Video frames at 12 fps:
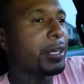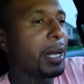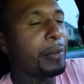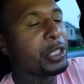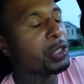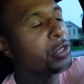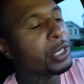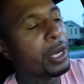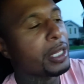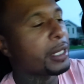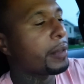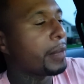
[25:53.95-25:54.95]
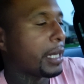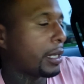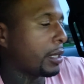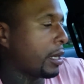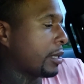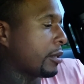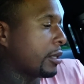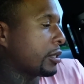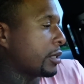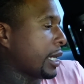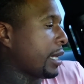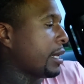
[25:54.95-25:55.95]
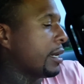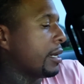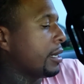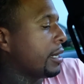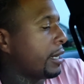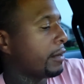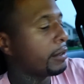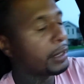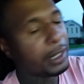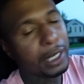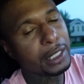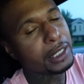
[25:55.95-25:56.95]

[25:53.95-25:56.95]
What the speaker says: I'm gonna show y'all in a minute. Y'all know I'll show y'all everything.